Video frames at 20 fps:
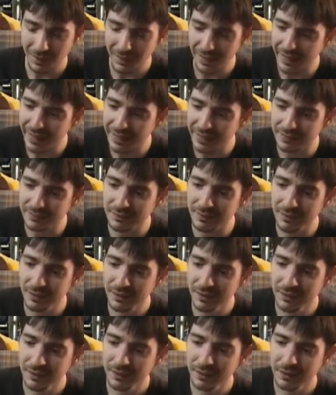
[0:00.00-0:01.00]
And
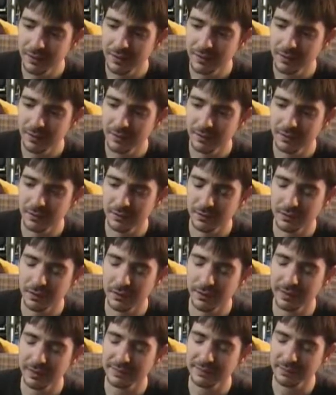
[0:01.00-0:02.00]

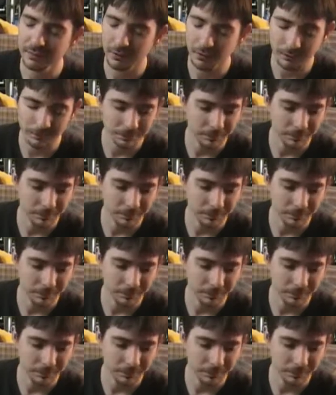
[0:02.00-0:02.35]
it's